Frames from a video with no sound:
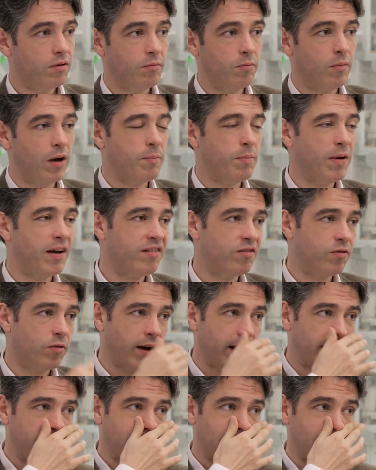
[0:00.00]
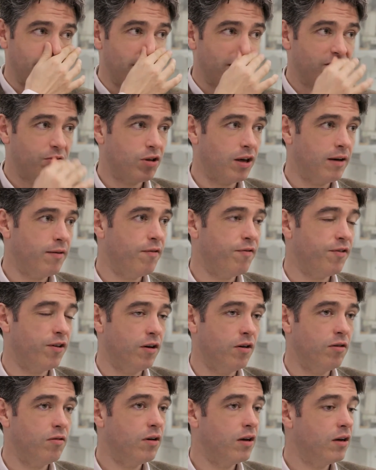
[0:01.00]
my best organic chemist, which I have a
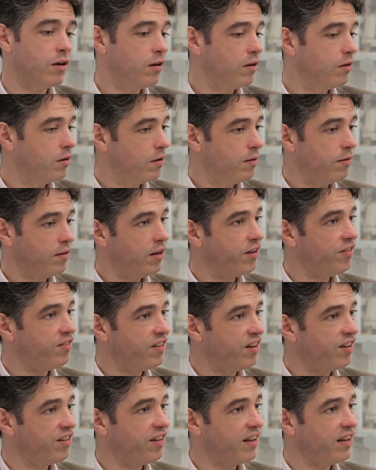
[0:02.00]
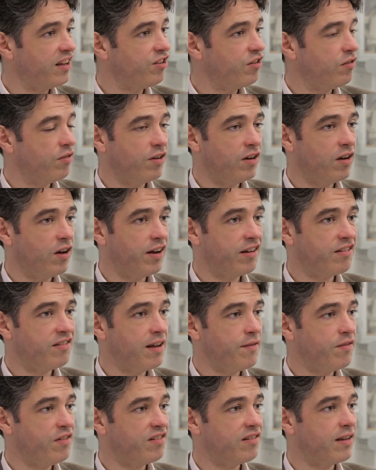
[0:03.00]
few, let's just say they do a nice
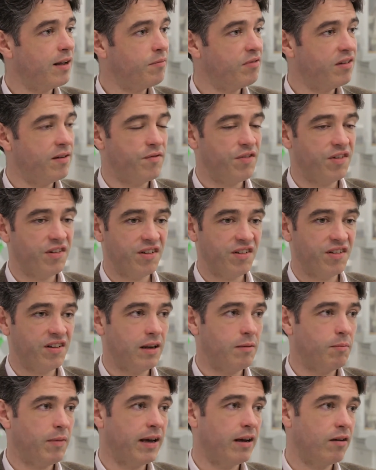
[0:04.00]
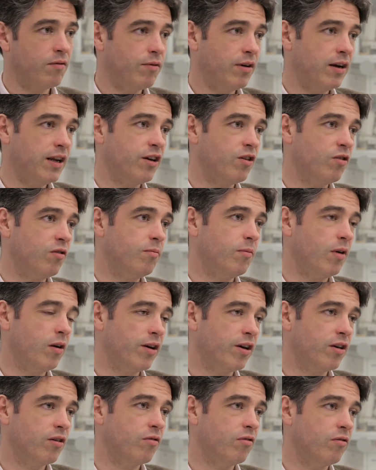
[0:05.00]
seven step synthesis and they make a really cool
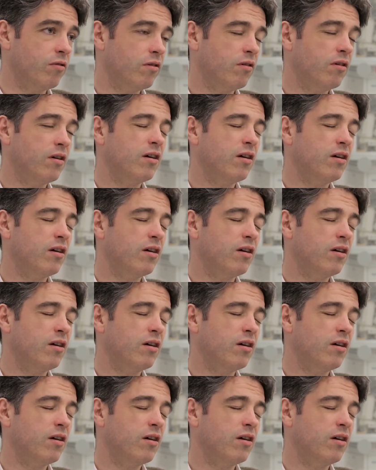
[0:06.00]
molecule.